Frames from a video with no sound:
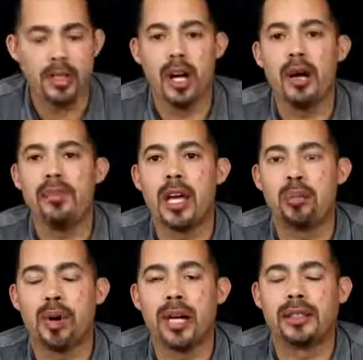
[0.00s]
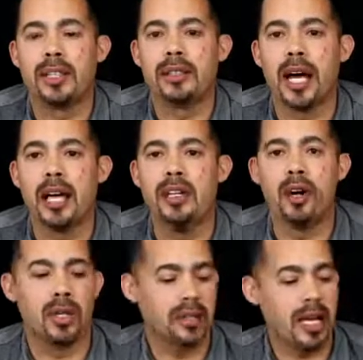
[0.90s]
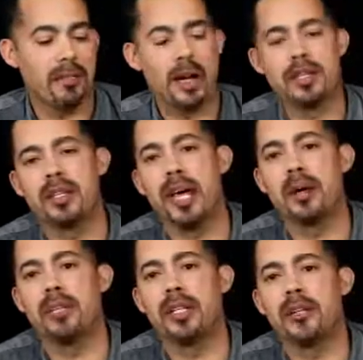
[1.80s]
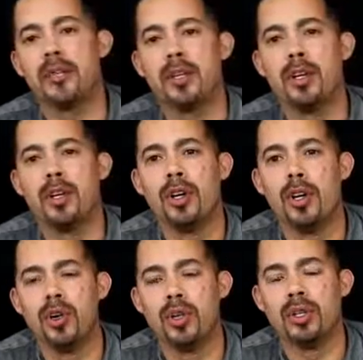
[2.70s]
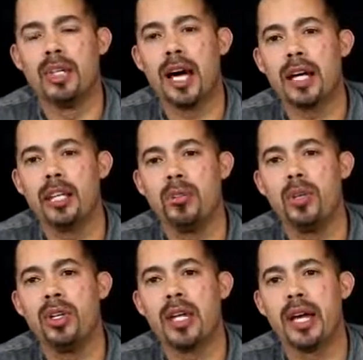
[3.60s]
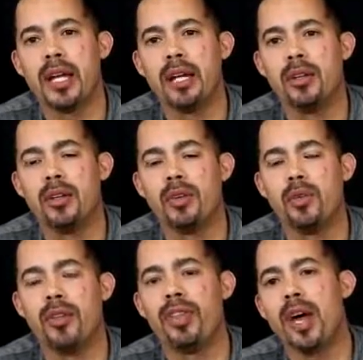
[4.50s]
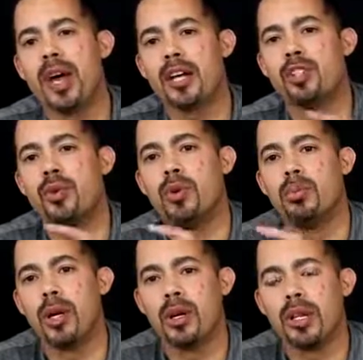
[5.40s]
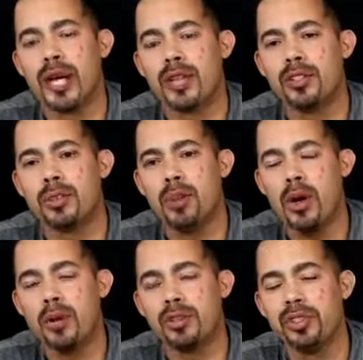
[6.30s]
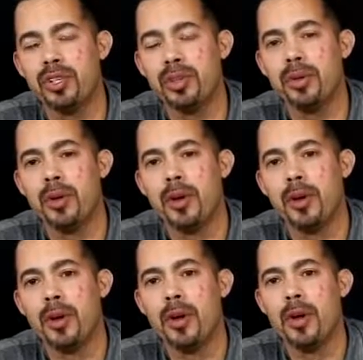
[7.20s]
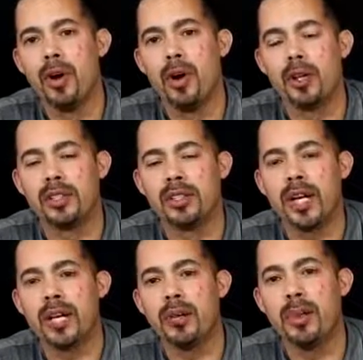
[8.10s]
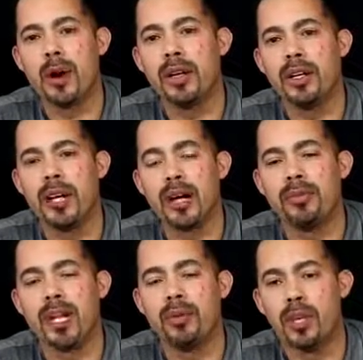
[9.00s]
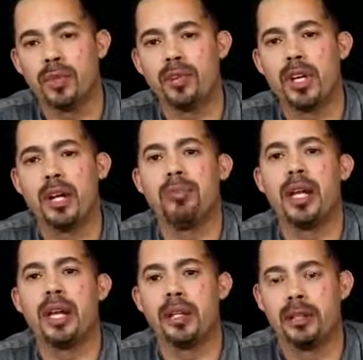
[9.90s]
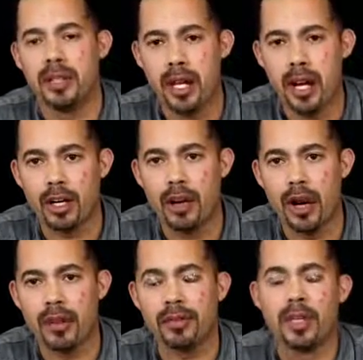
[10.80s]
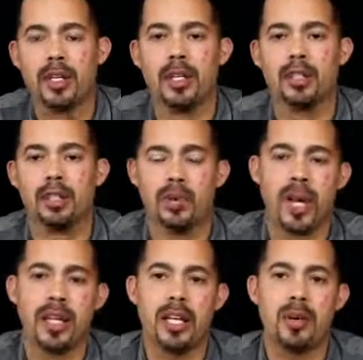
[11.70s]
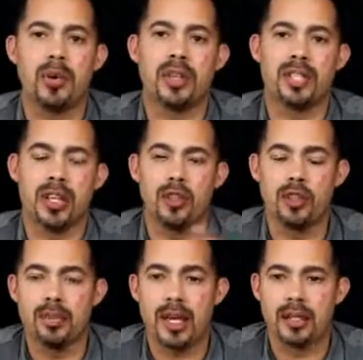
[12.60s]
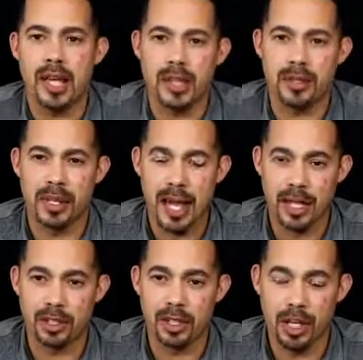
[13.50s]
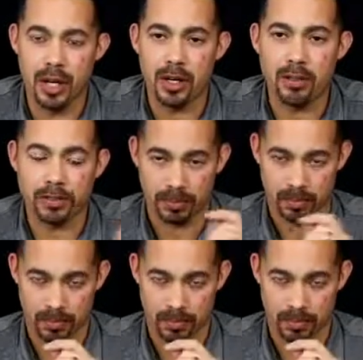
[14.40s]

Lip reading: update process, I noticed that my tablet was not communicating with the actual bird like it's supposed to on the second part of the update, which was updating the aircraft. So what I did was I used my Samsung Galaxy Curve